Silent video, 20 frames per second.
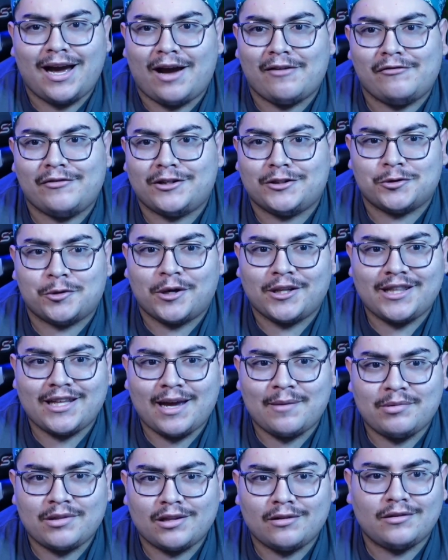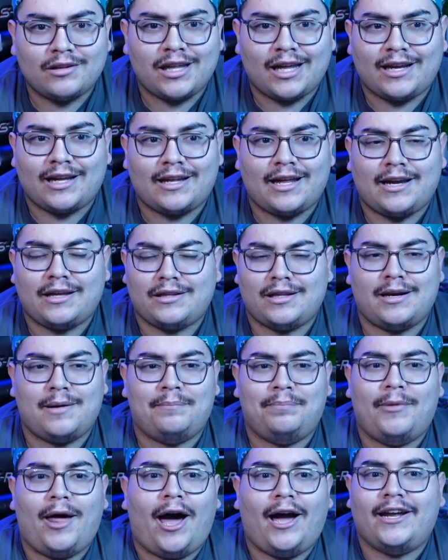I've enjoyed the episodes. Like like I said,
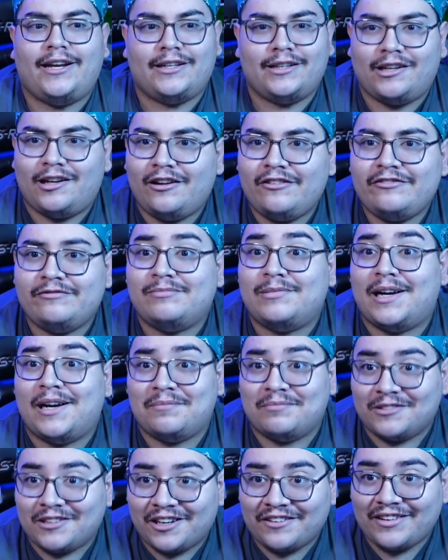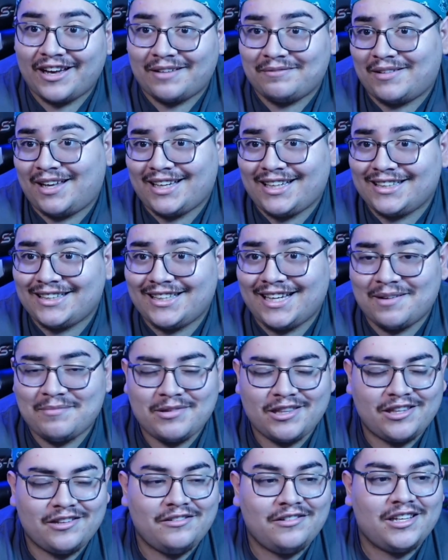I'm not in love, but I'm love I'm liking the
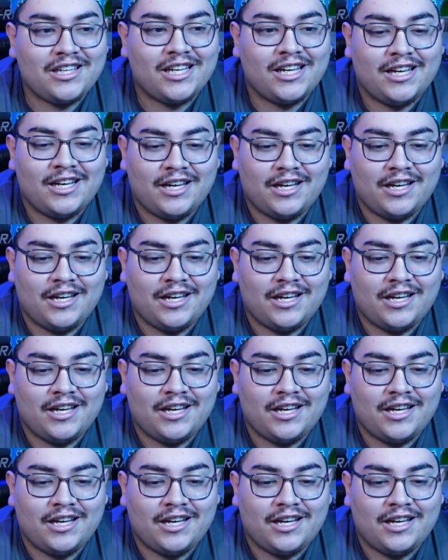episodes.